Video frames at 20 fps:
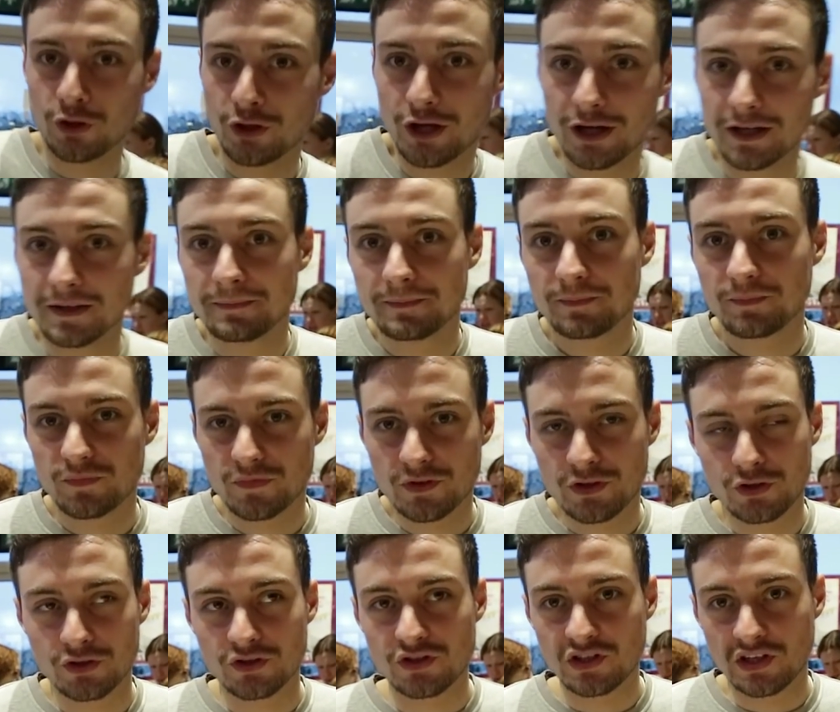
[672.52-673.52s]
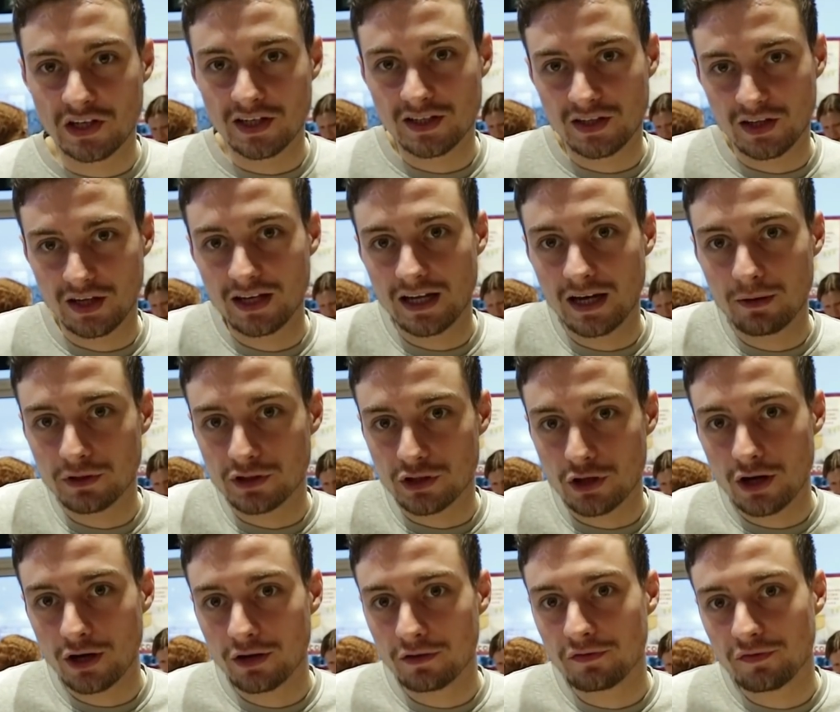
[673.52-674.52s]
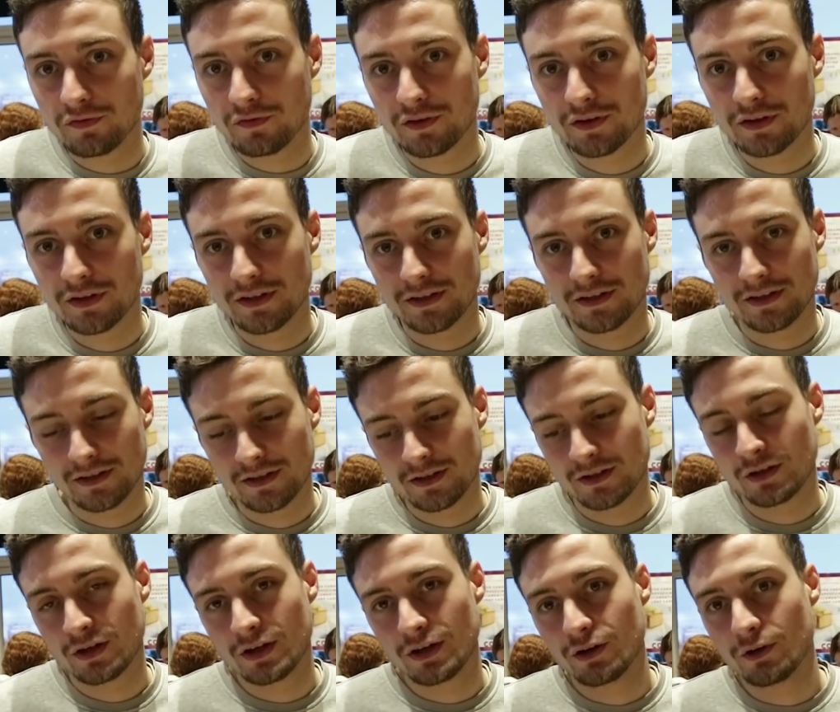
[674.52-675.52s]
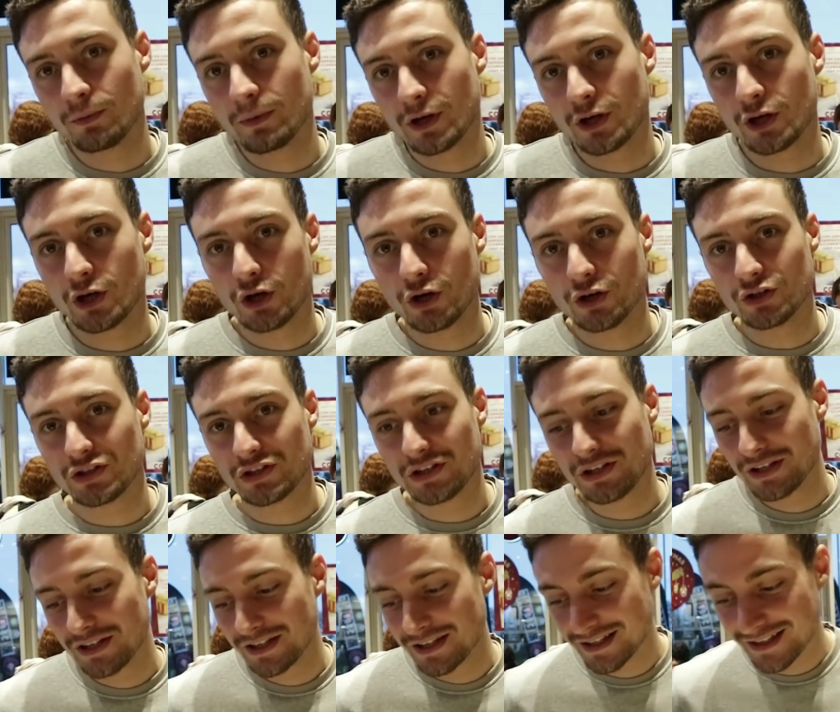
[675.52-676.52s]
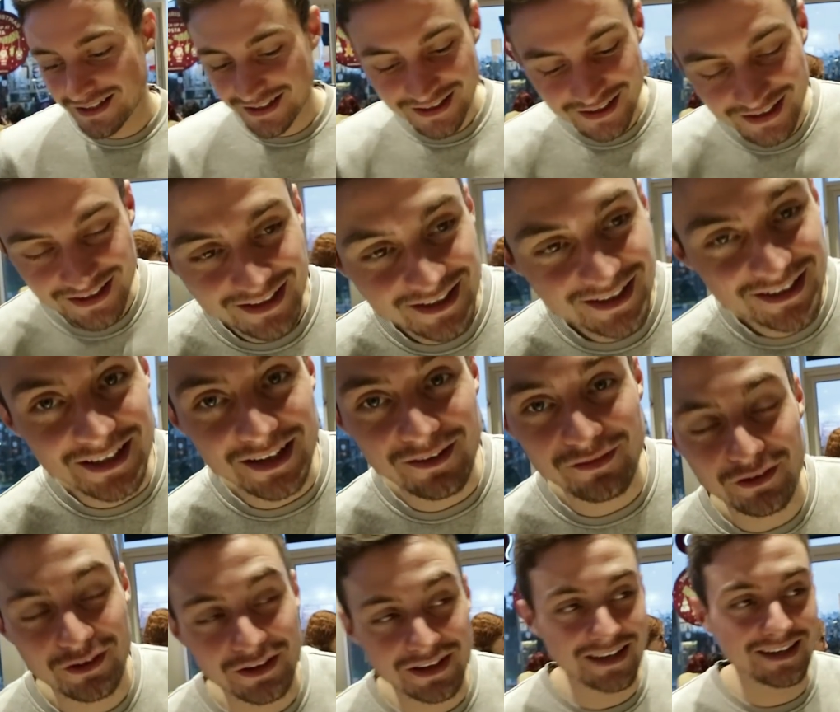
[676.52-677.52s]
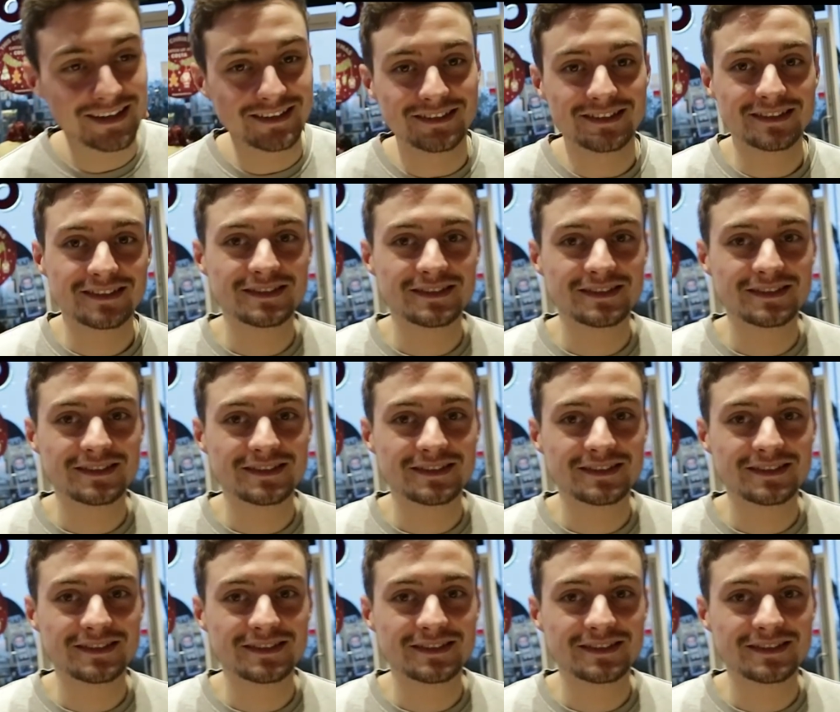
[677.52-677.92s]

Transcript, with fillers: one night. Good 16 hour drive. Oh my god. Never again.